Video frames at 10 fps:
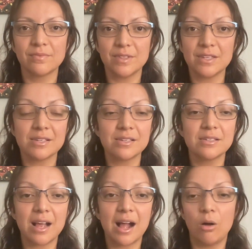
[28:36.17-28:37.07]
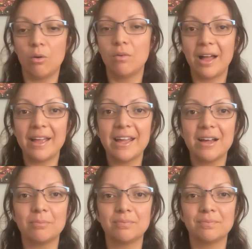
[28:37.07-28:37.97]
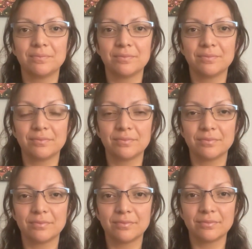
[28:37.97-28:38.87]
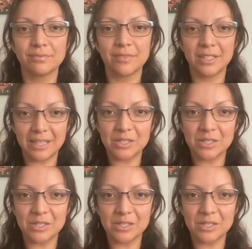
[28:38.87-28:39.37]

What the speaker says: this is how I am. And